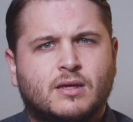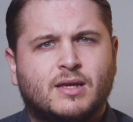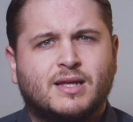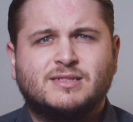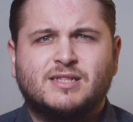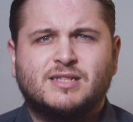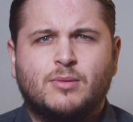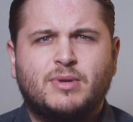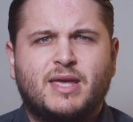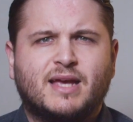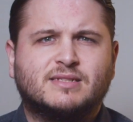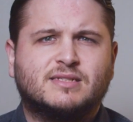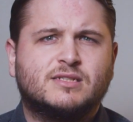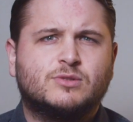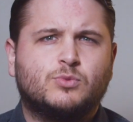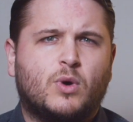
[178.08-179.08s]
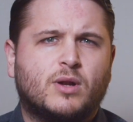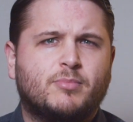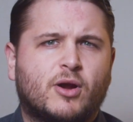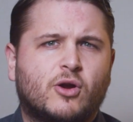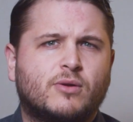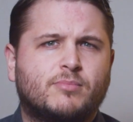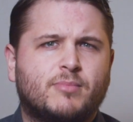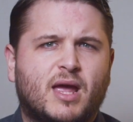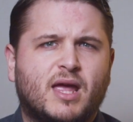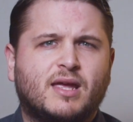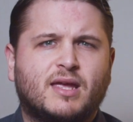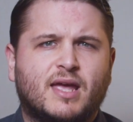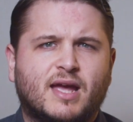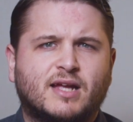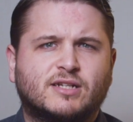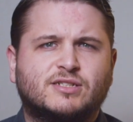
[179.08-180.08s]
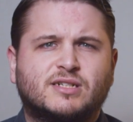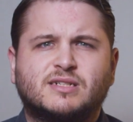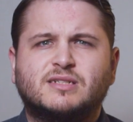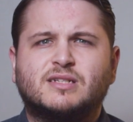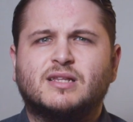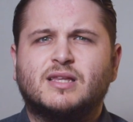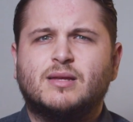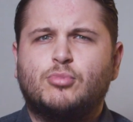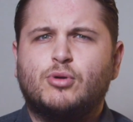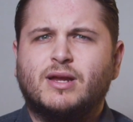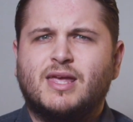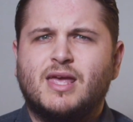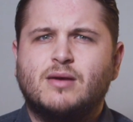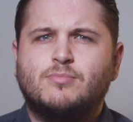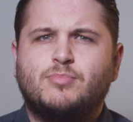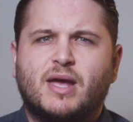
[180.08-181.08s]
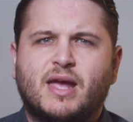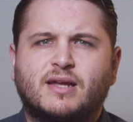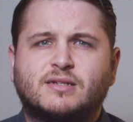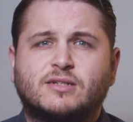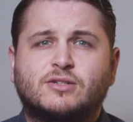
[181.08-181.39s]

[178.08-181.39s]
In some cases, one parent may engage in a deliberate campaign